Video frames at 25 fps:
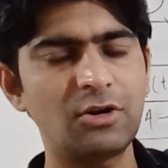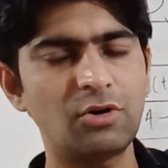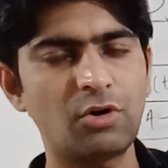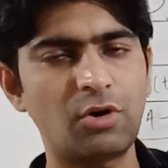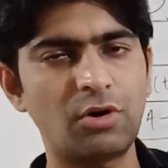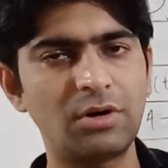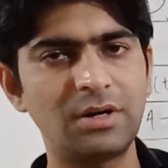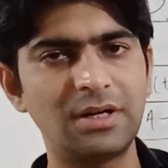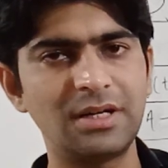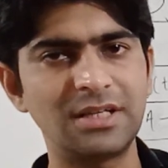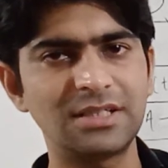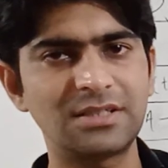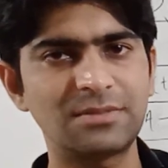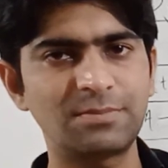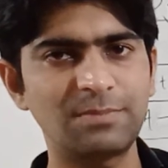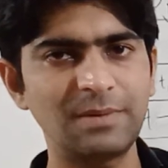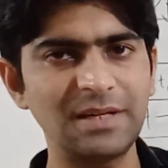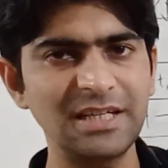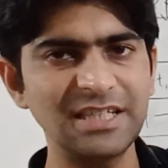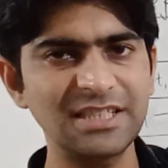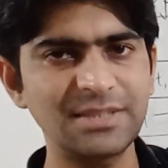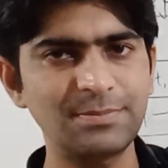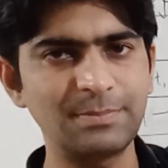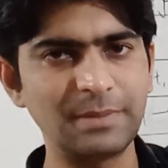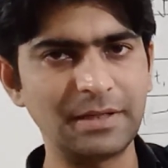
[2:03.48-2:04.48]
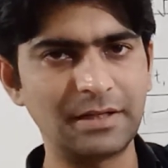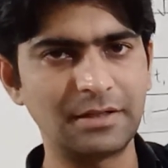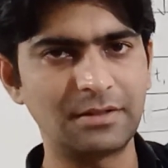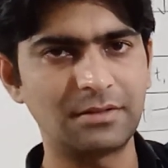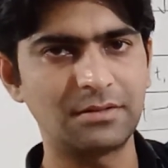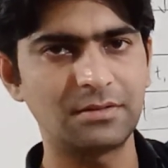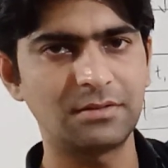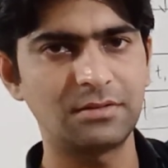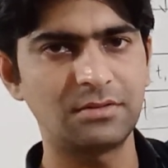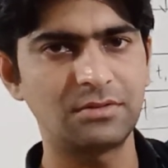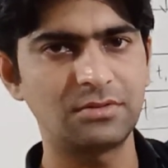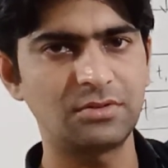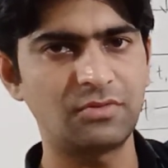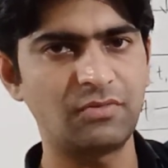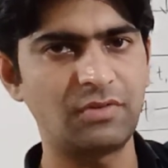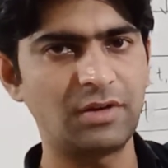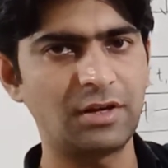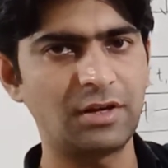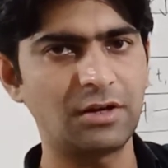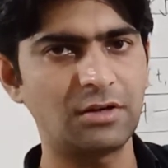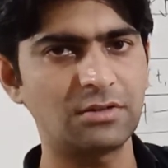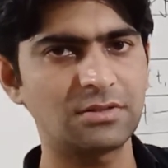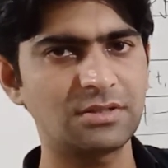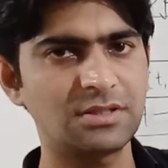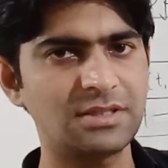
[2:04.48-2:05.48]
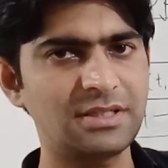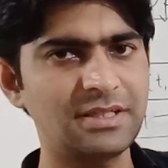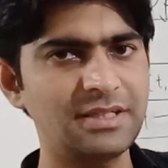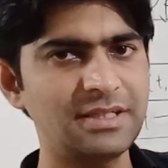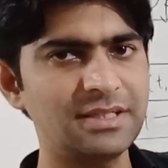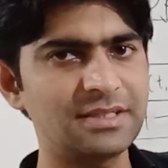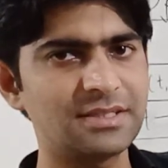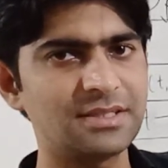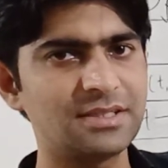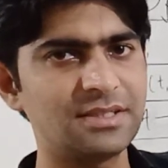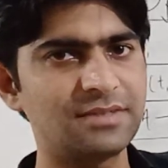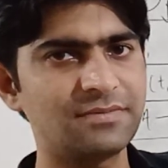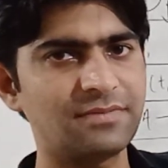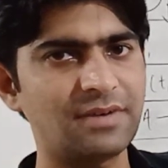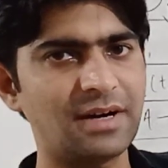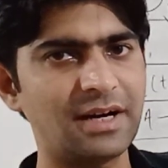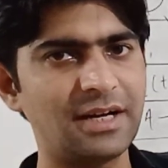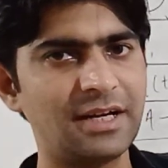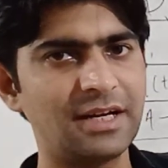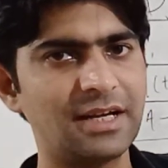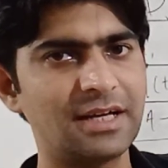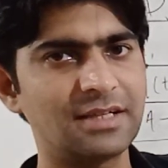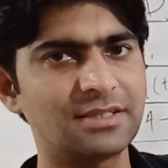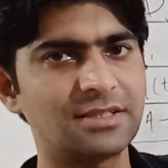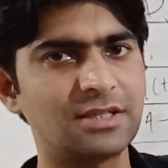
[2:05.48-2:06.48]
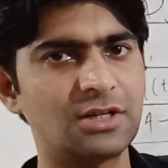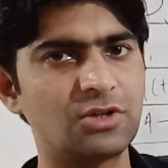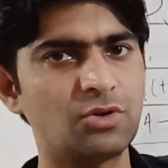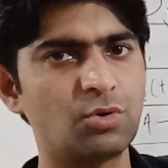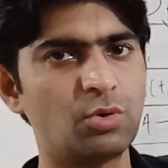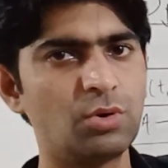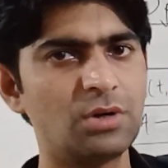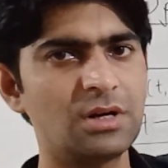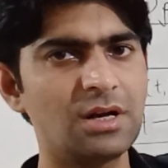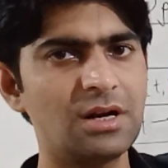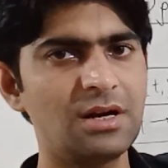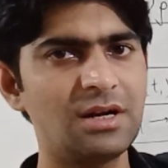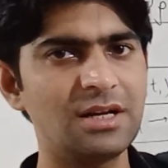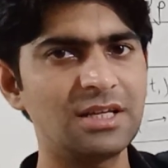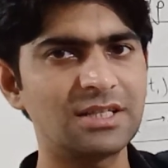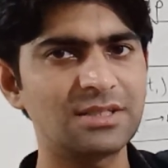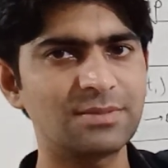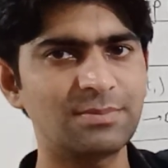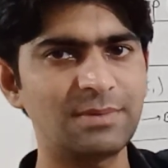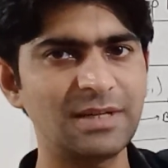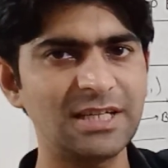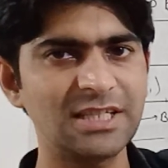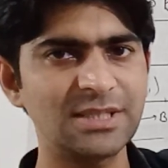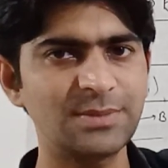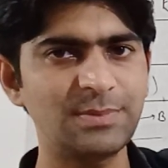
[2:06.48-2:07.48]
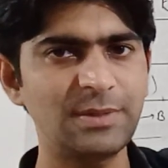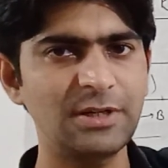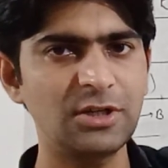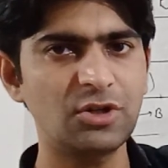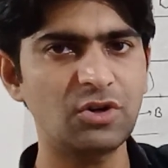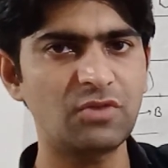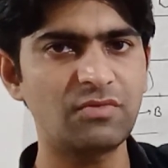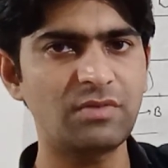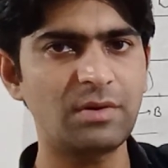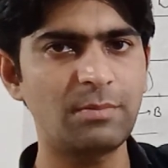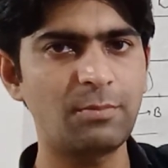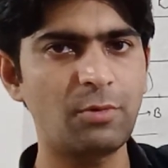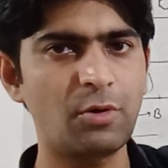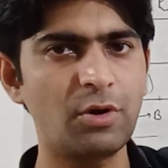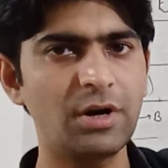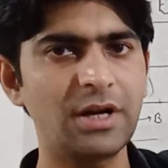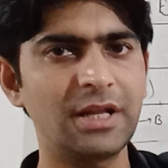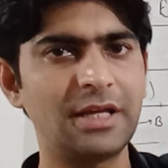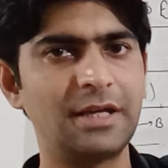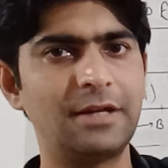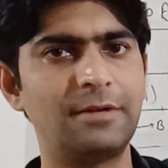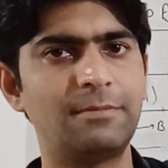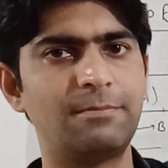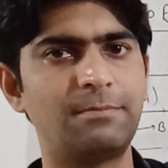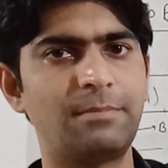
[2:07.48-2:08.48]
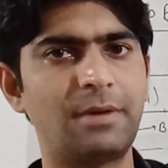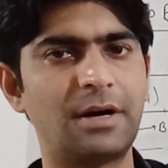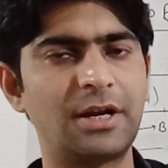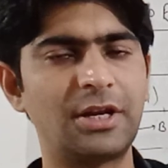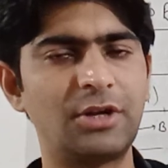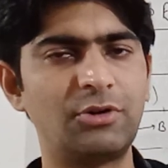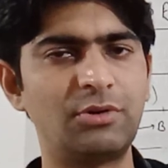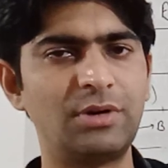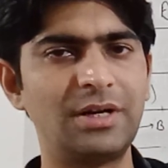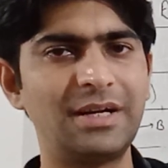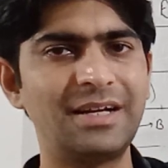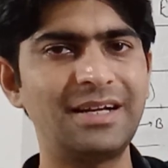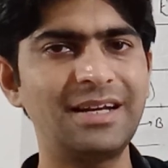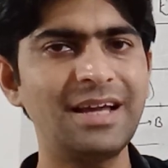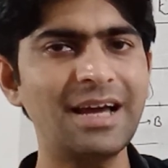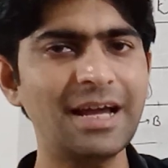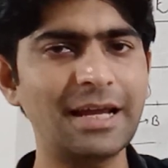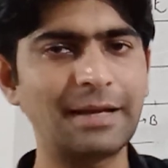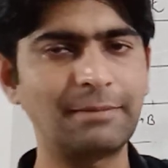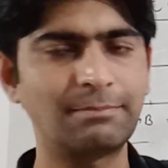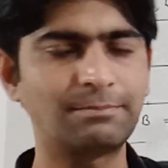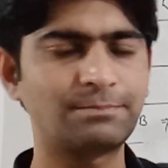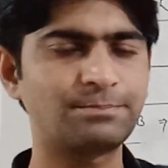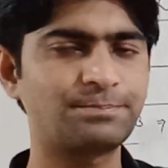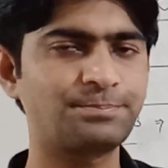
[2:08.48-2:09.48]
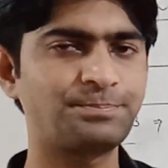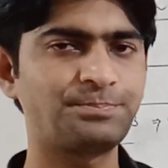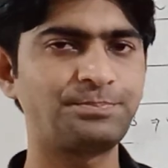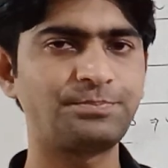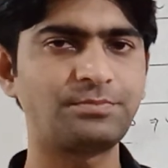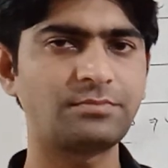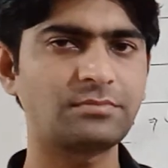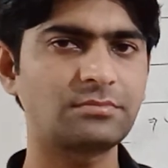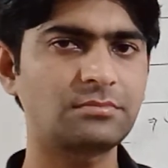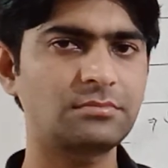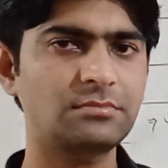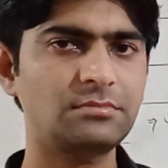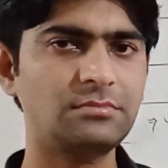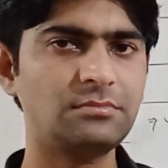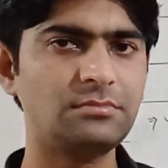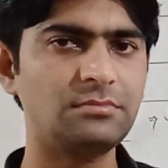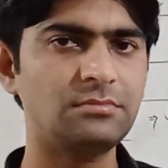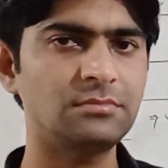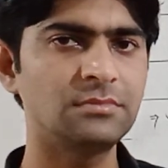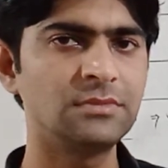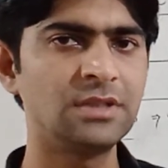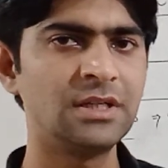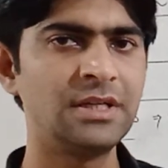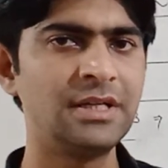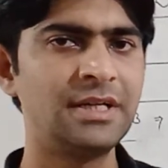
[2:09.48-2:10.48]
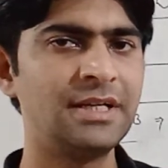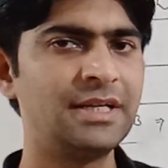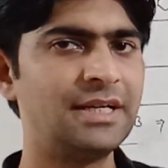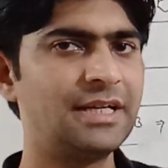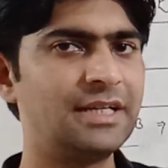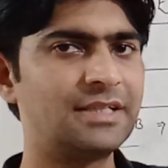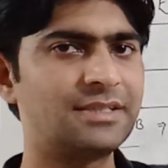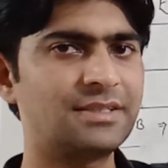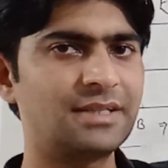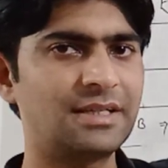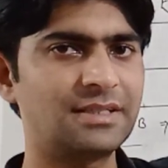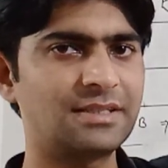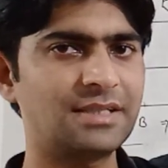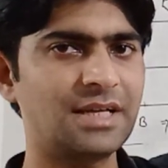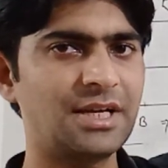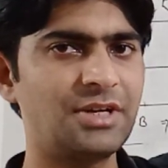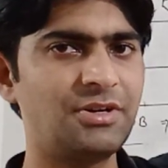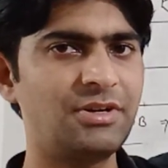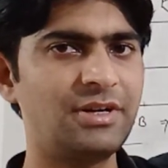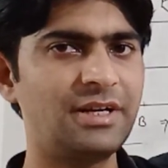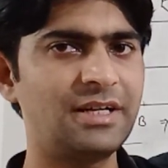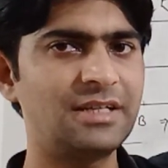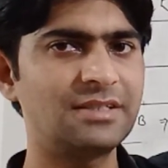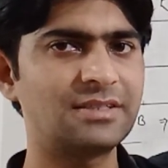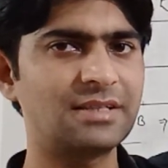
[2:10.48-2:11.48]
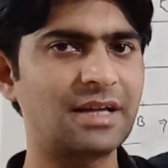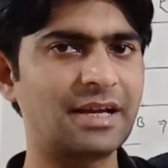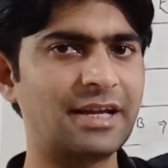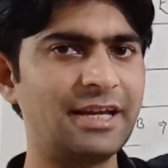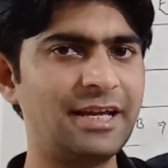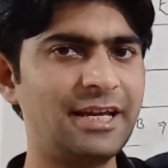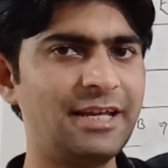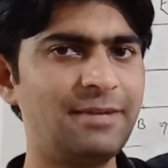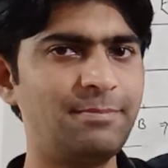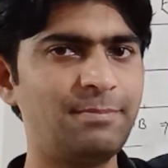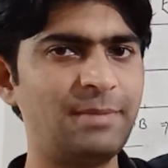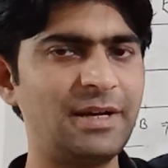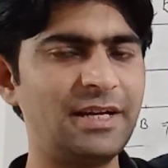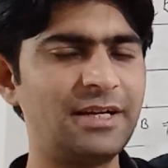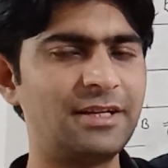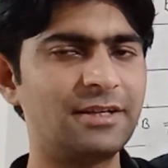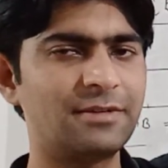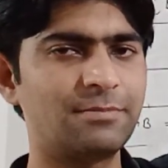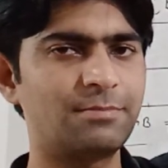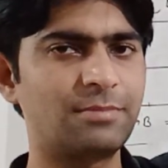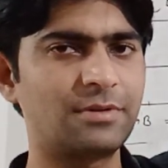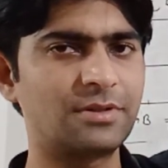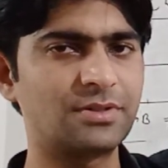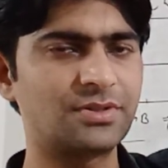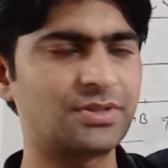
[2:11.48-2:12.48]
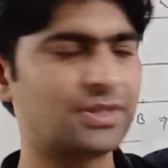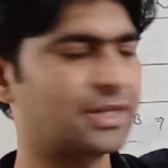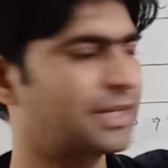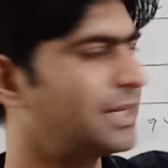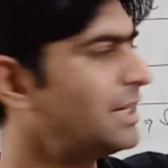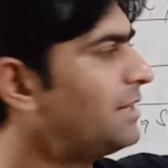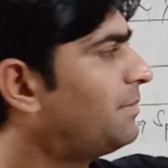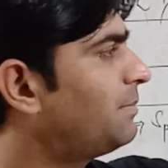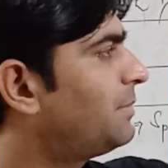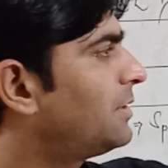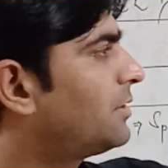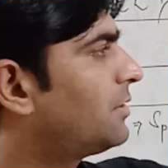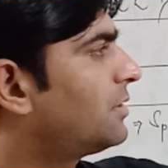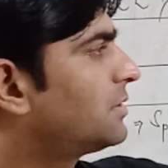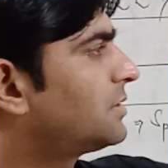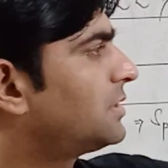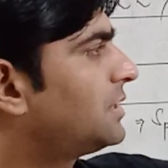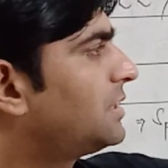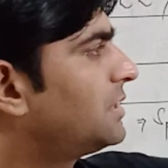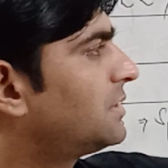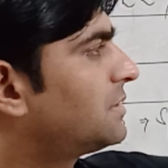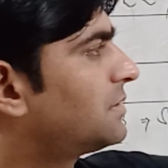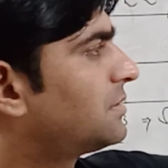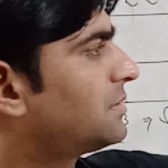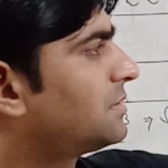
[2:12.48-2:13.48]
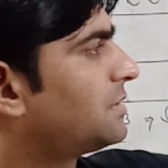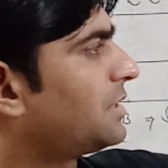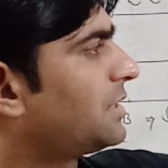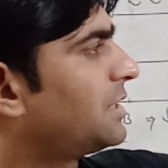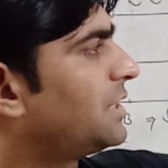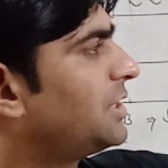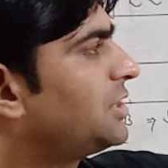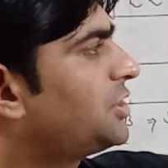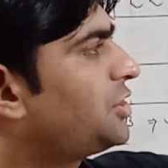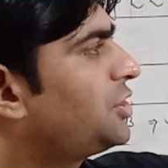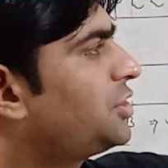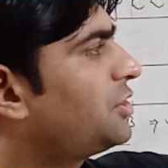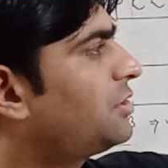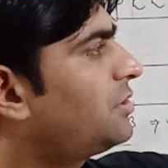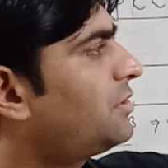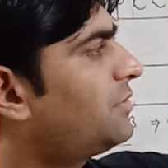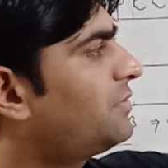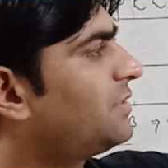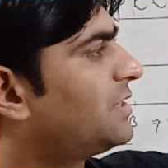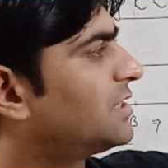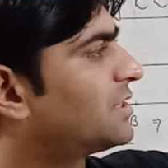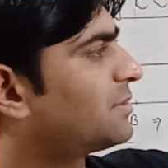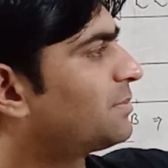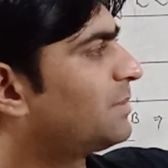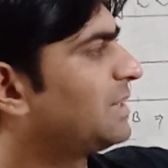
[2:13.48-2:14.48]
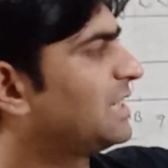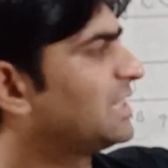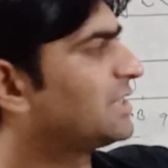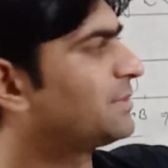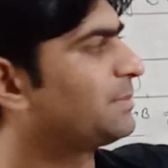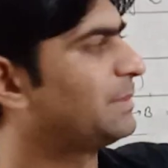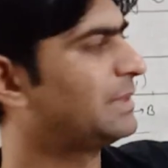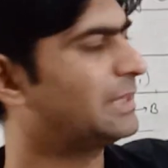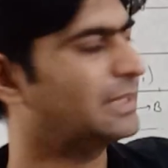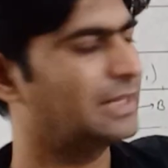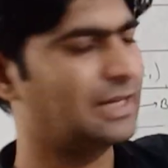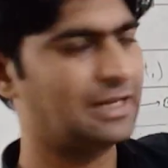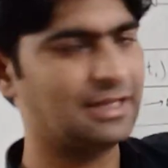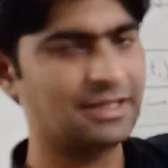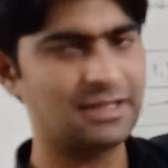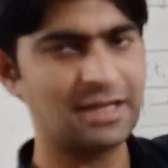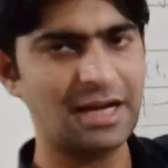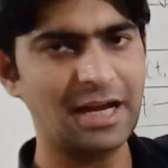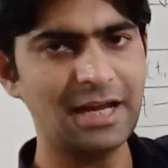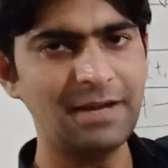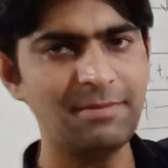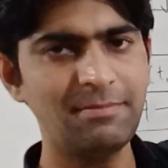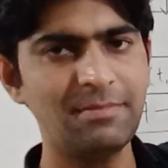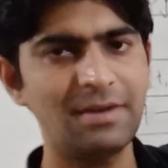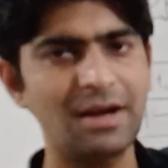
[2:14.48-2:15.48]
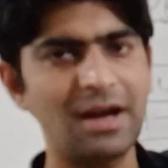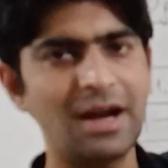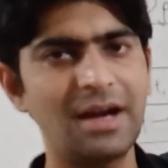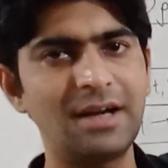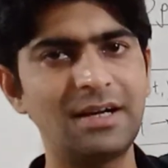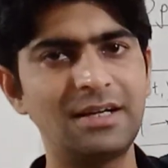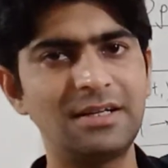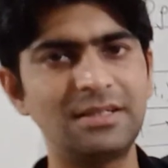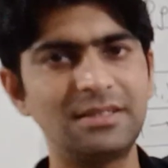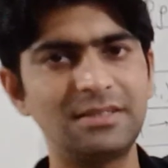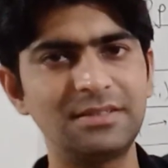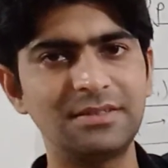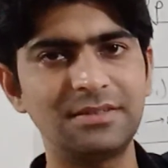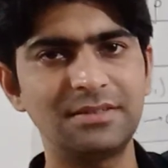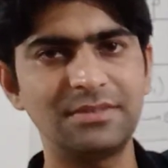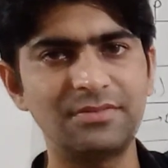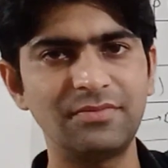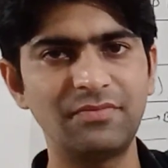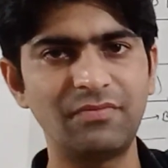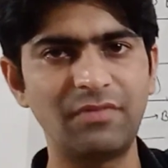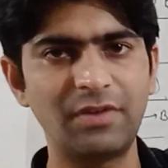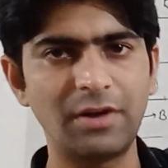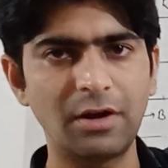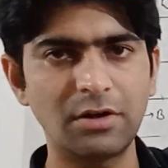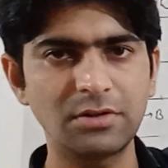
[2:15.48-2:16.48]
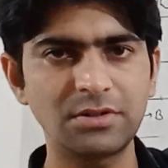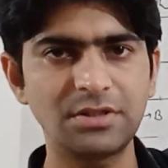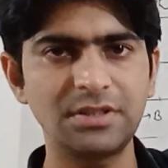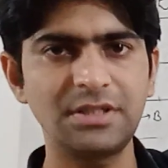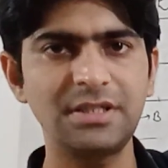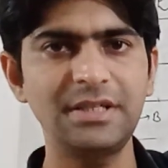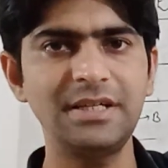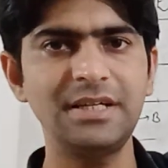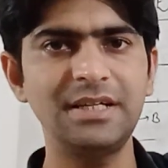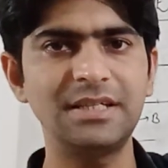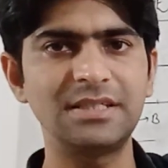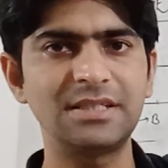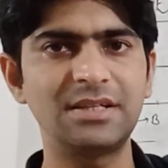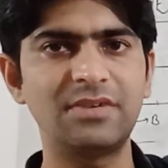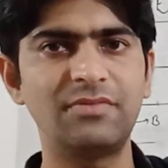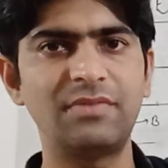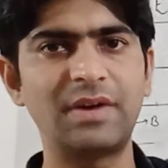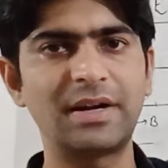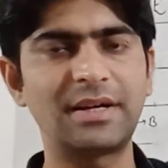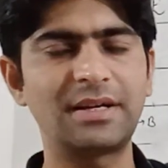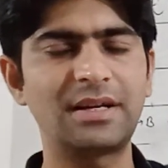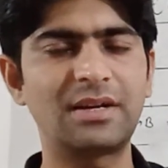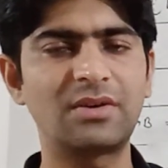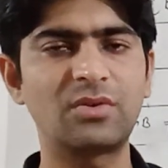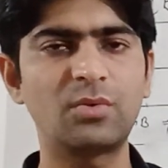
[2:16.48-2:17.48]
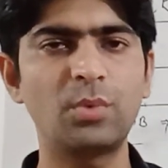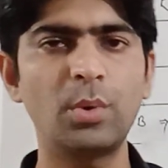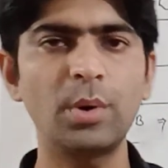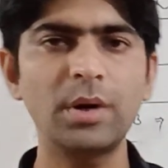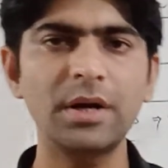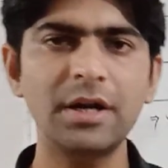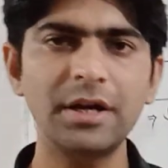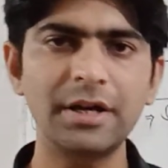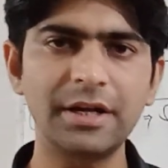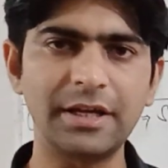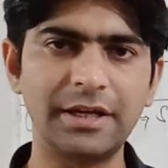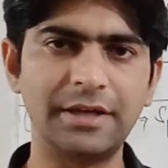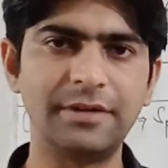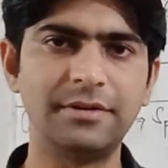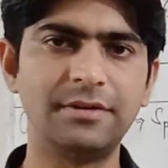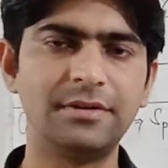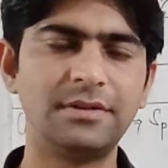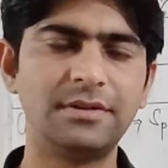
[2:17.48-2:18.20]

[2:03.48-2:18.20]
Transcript: on displacement. The velocity is defined as the total displacement of a body per unit time. Its SI unit is again meter per second because it is the ratio of displacement and time, and velocity is a vector quantity.